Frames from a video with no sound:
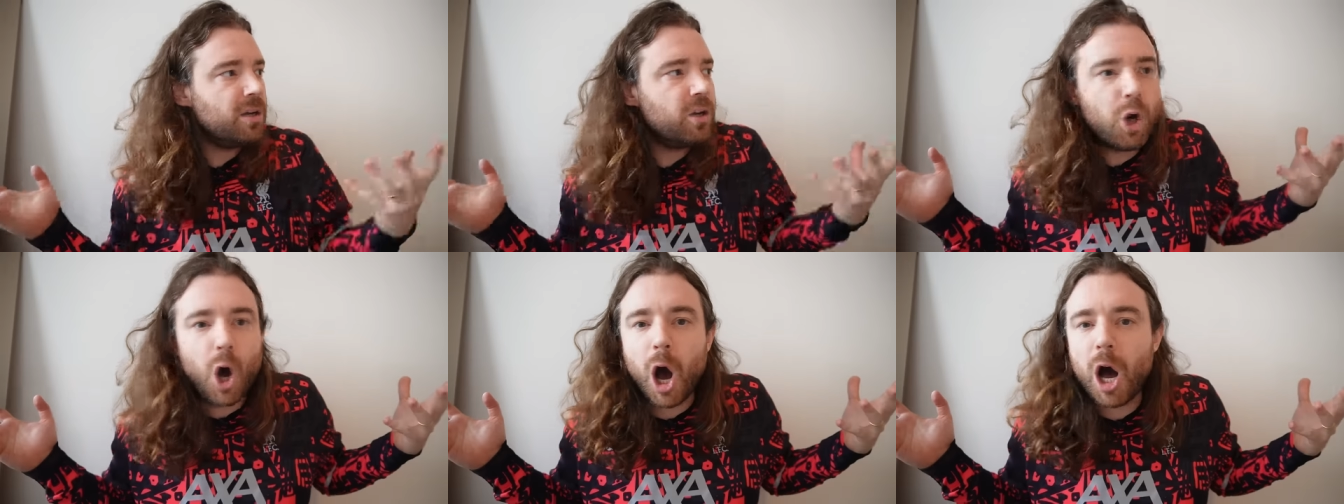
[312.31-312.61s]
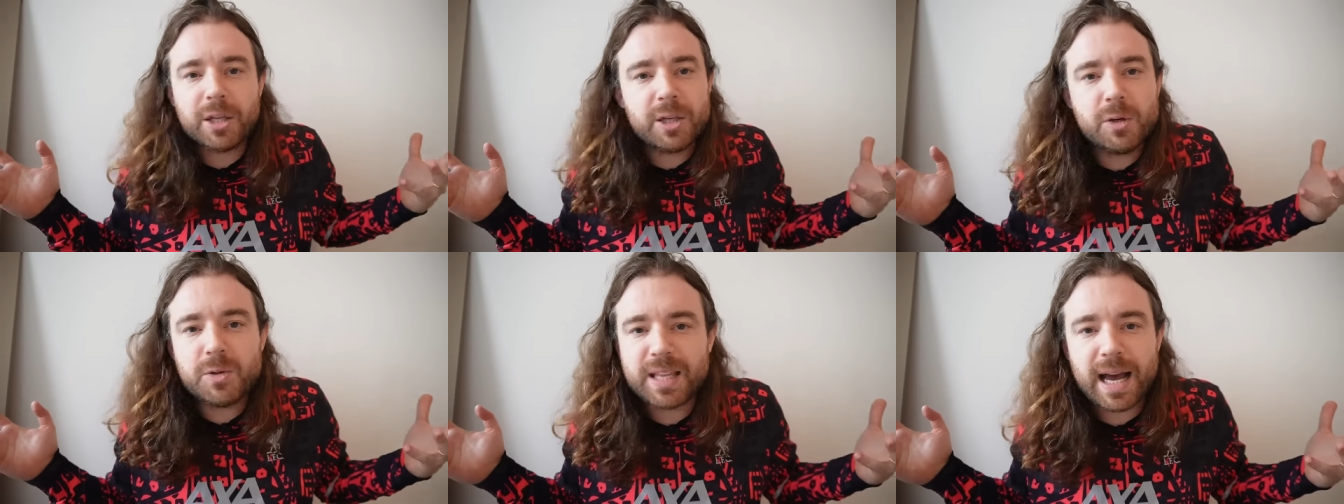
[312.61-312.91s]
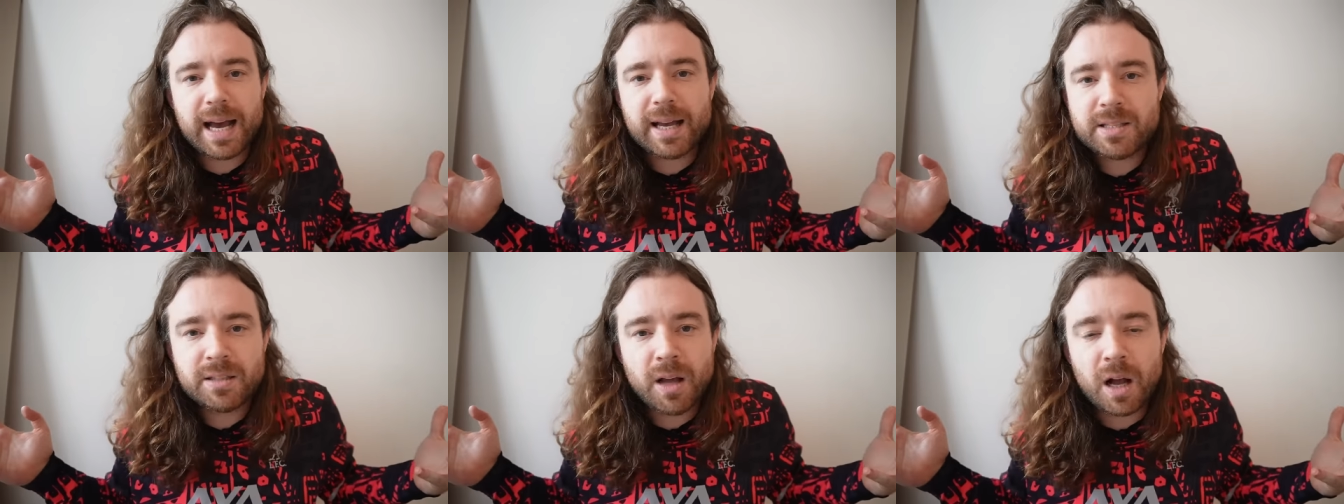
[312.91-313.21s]
Can't use
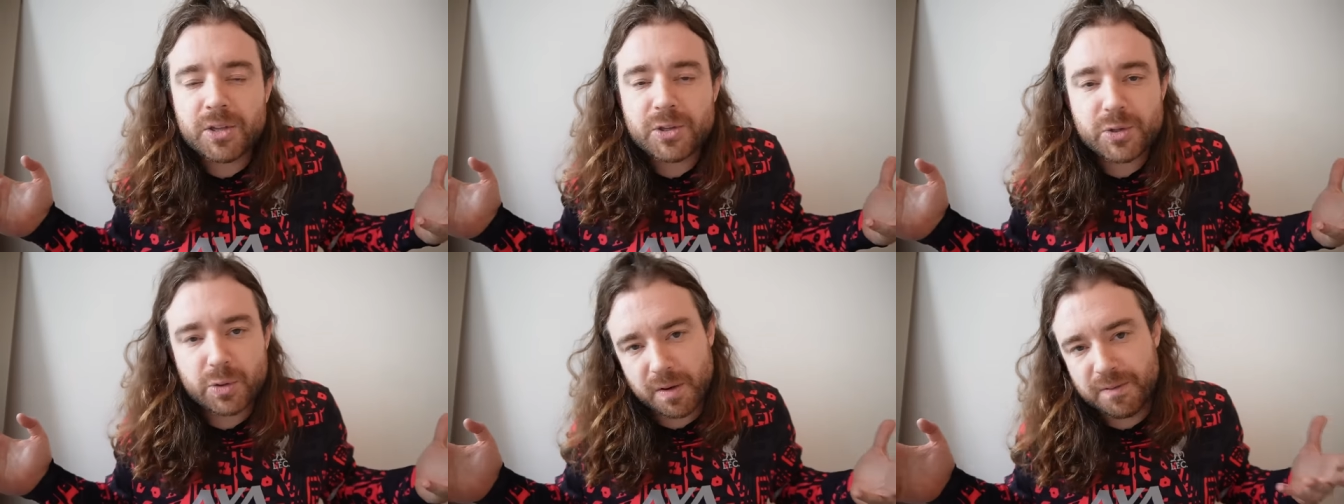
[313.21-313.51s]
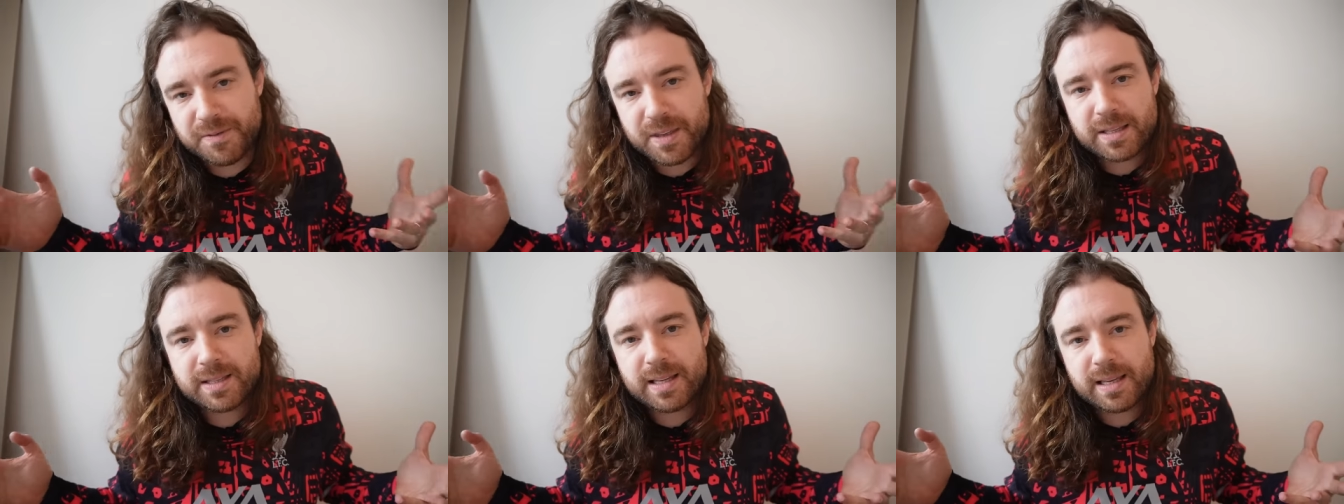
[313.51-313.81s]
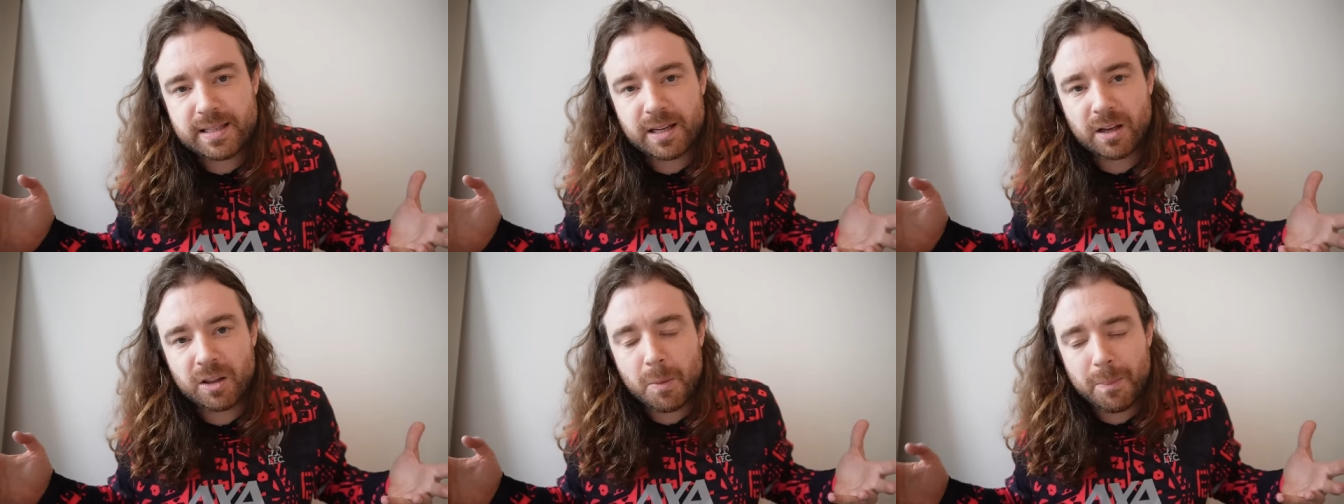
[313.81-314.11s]
that as an answer if they're
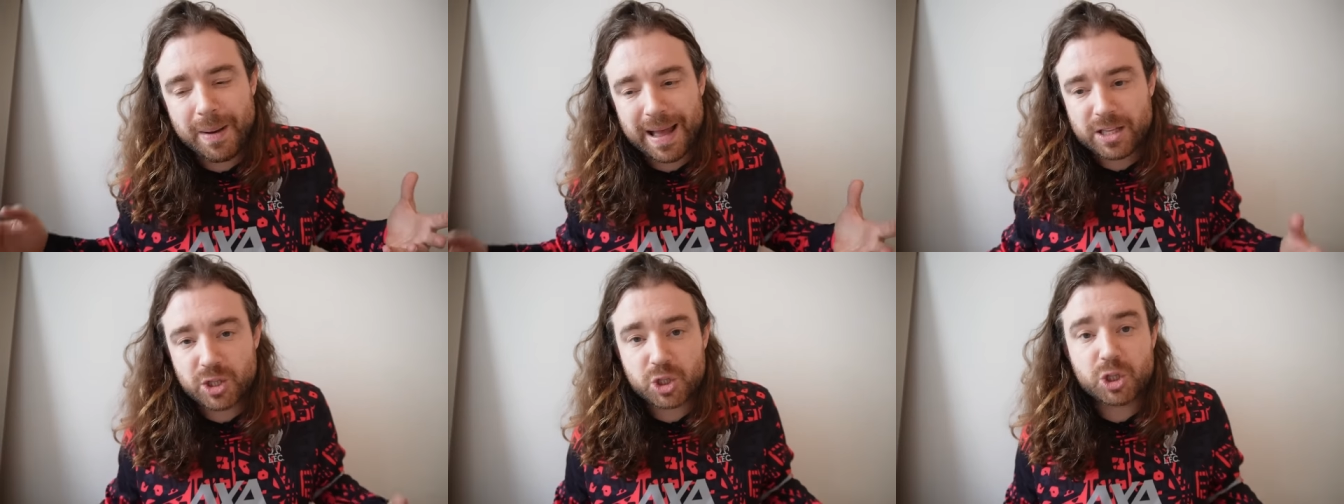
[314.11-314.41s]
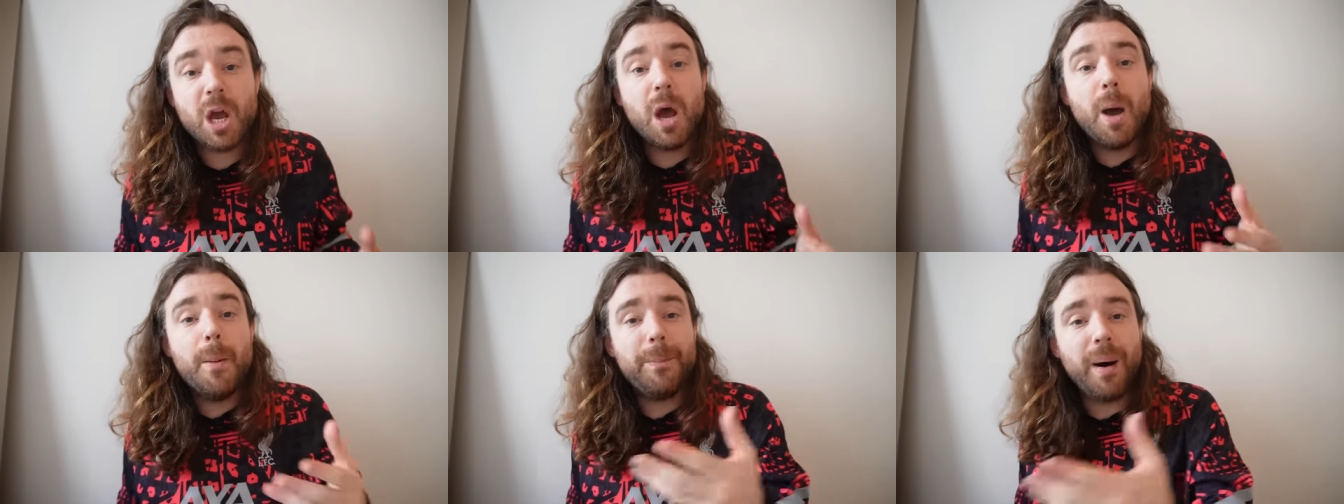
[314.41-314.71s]
sitting on the bench.